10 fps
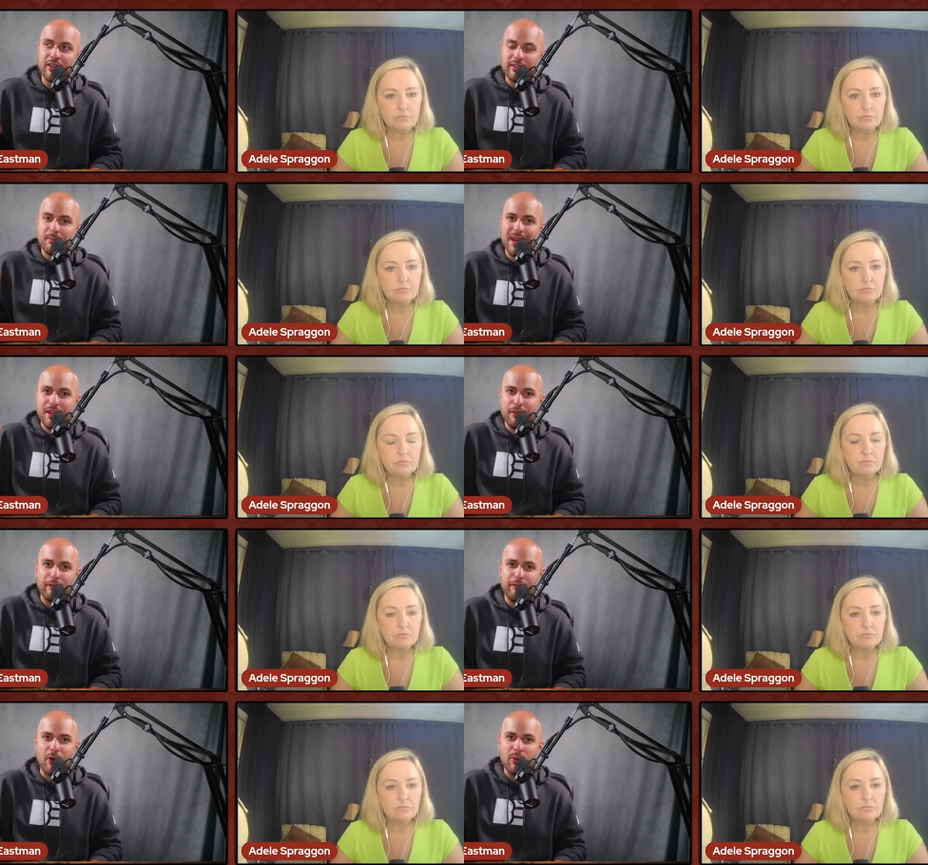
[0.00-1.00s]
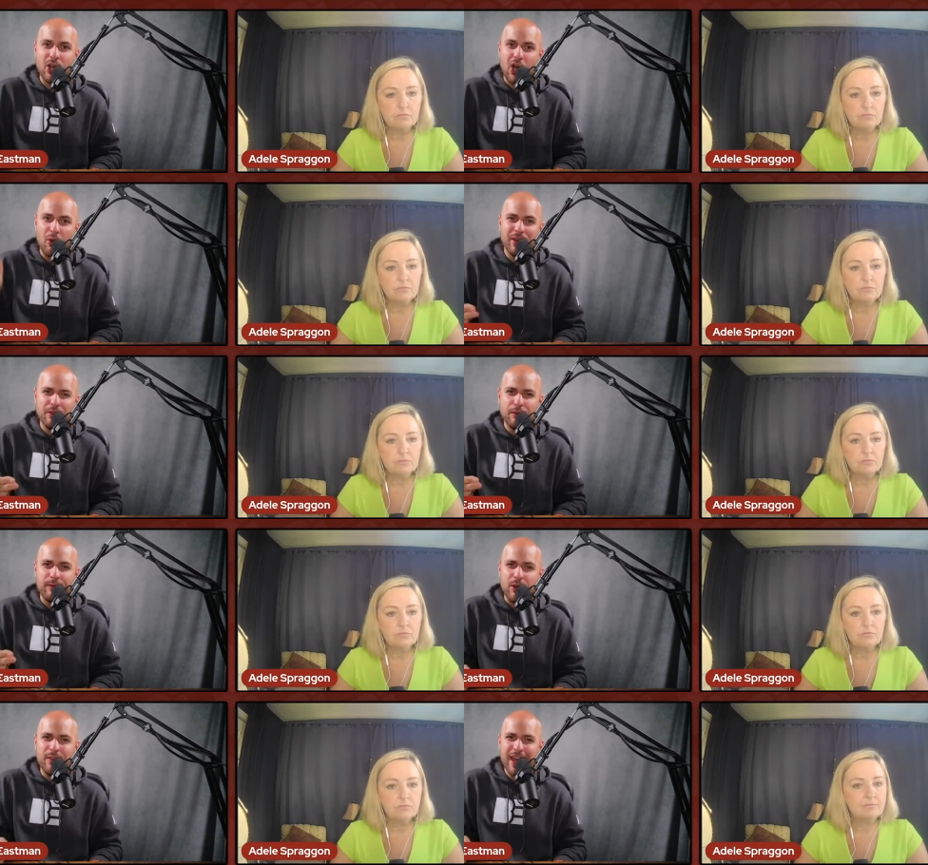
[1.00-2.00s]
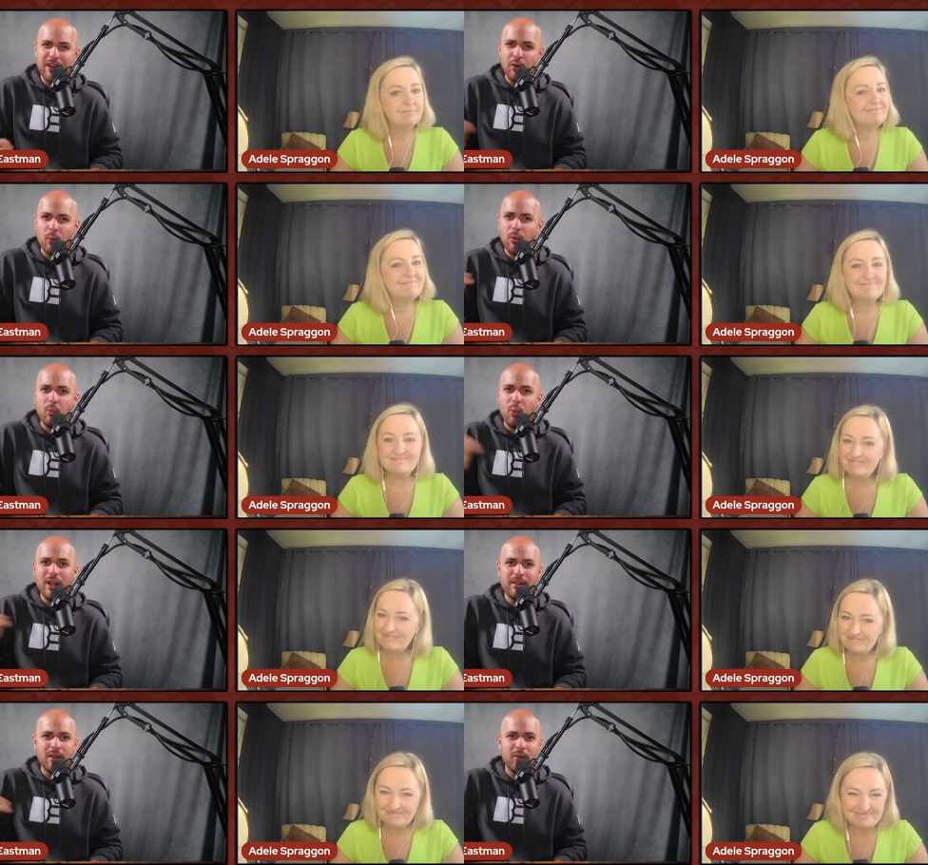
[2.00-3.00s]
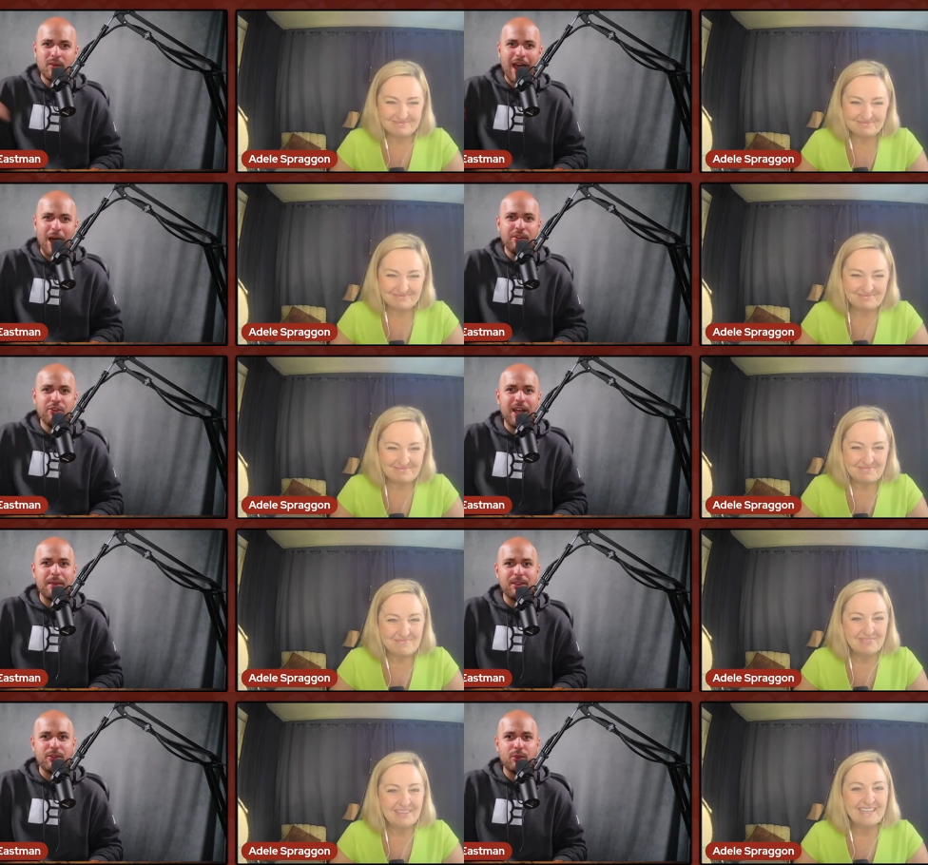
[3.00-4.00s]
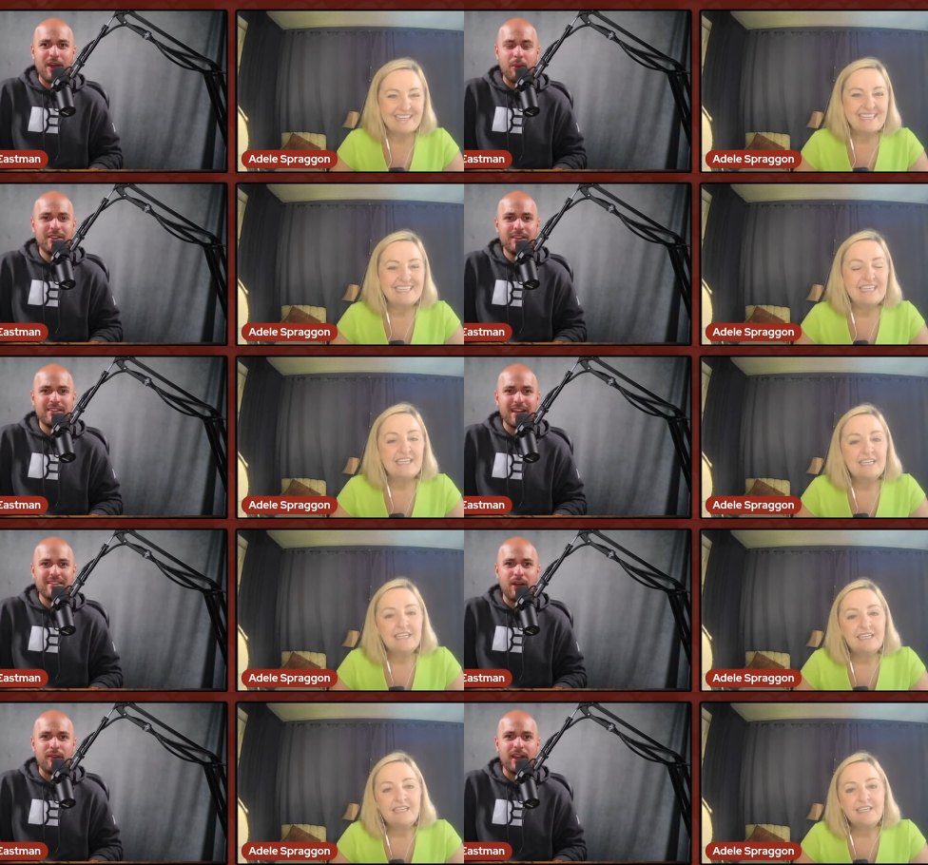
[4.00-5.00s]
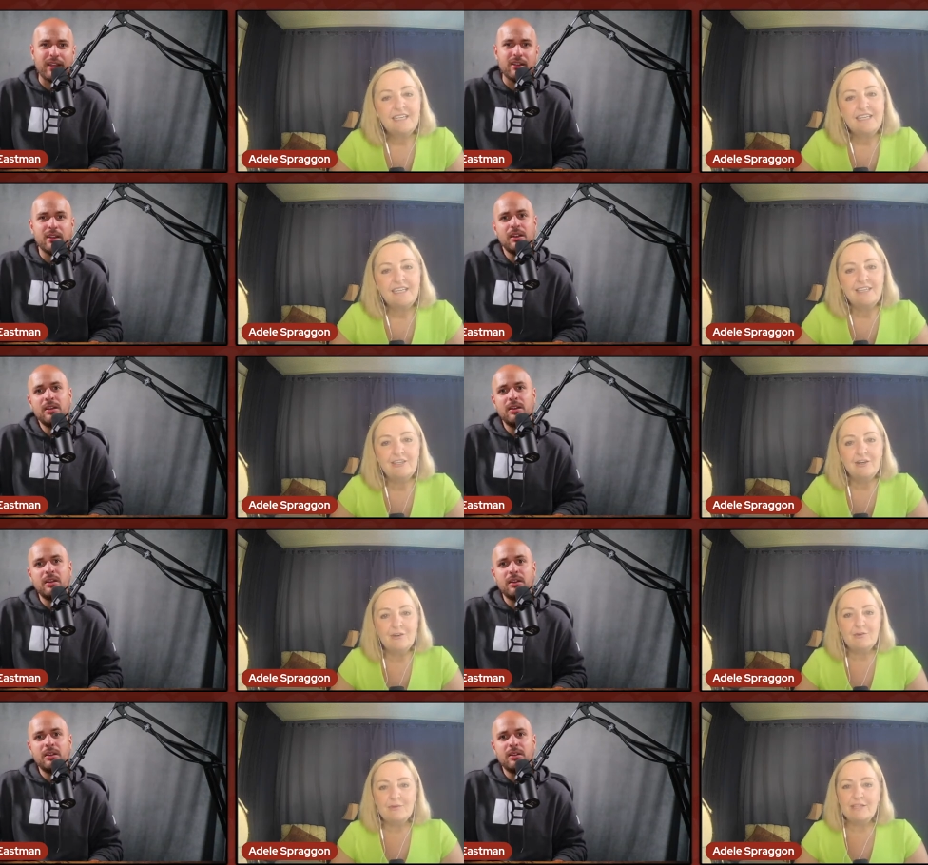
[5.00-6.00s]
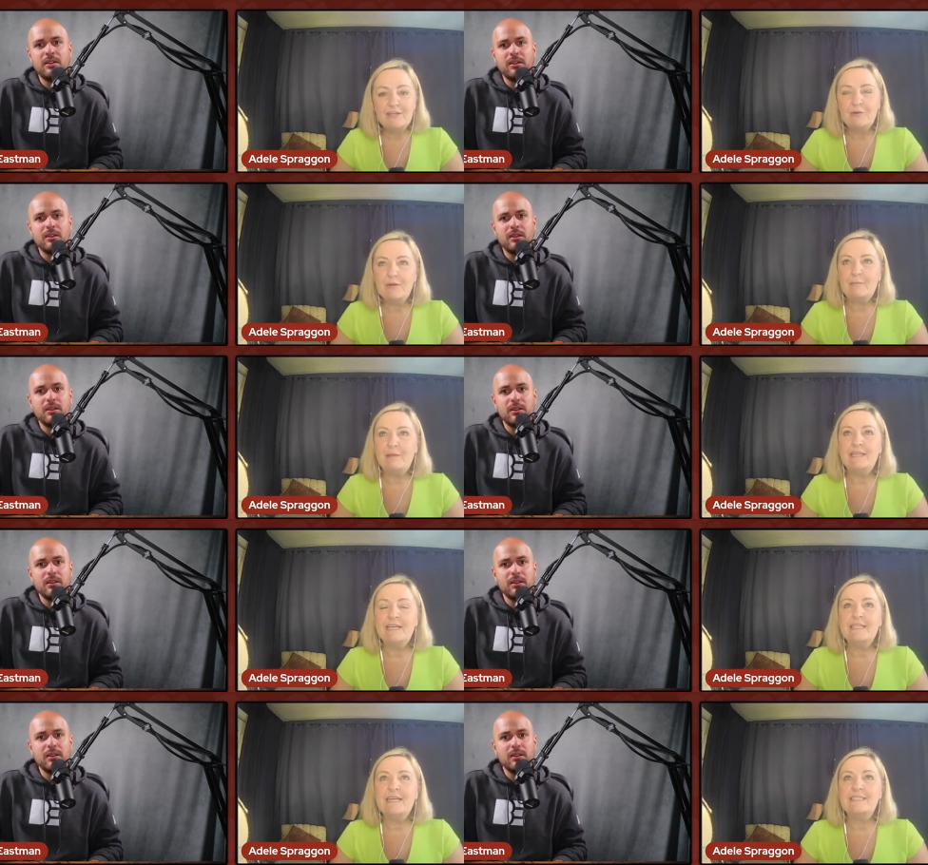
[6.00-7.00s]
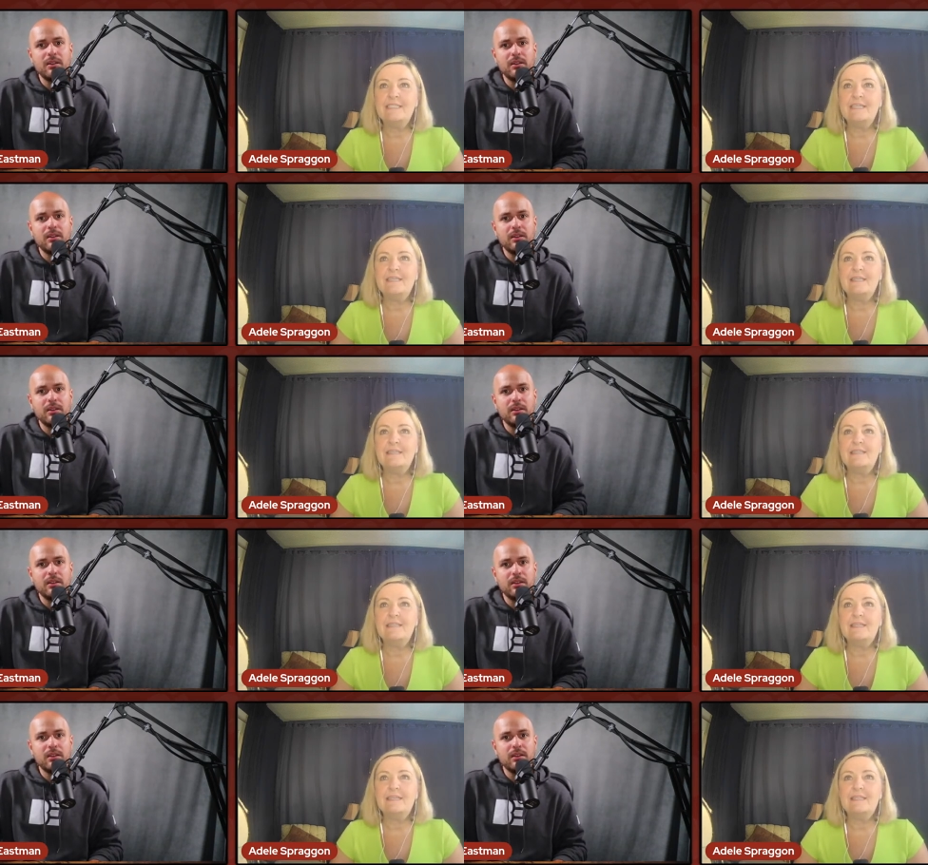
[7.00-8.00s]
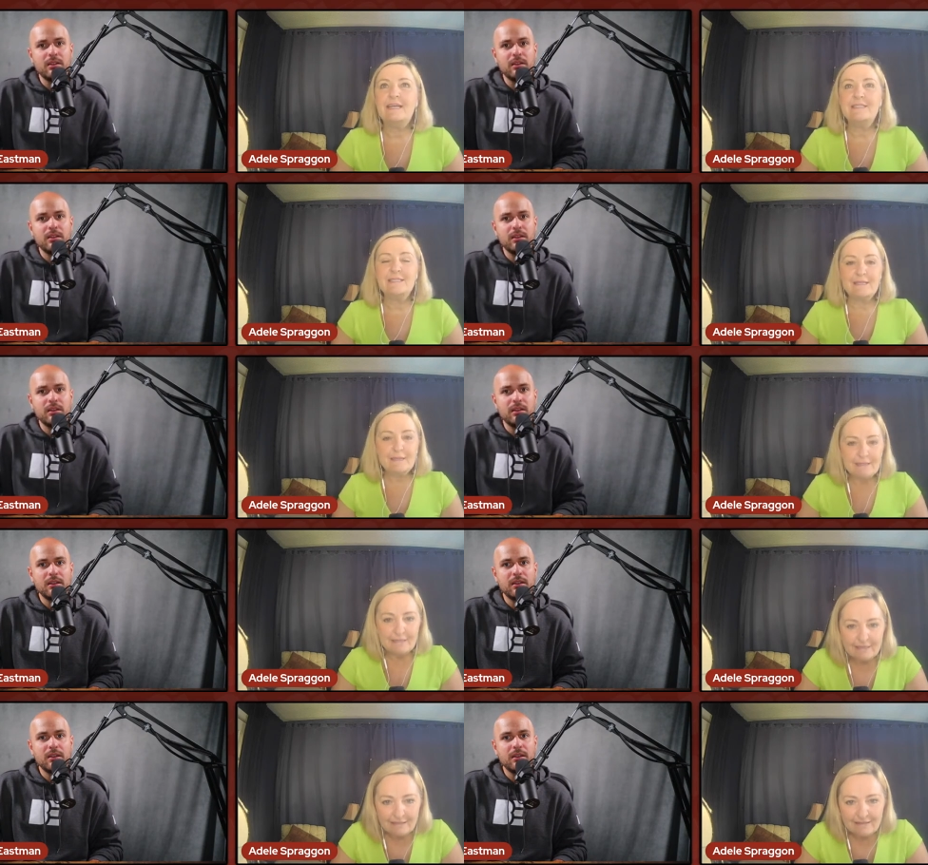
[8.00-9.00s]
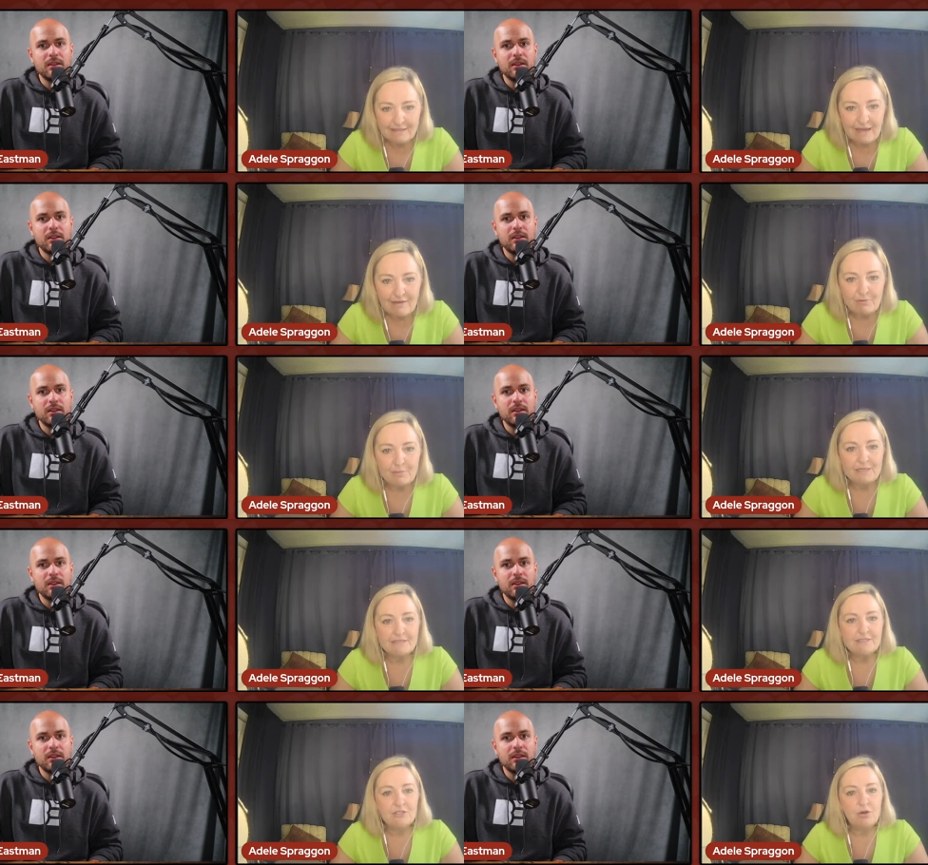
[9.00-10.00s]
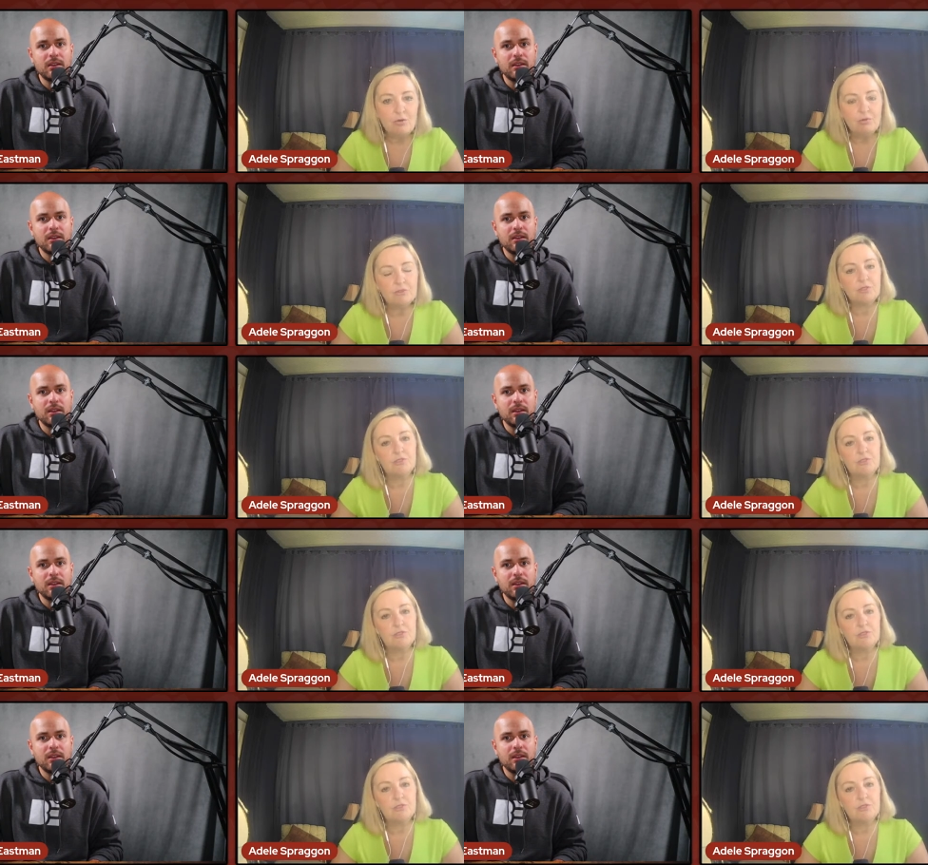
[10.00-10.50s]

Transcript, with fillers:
Speaker 1: make the phone call when you feel that or what how would you guide me through that what does that sound like
Speaker 2: no, you know, I mean that that's the that's the thing that everybody is told to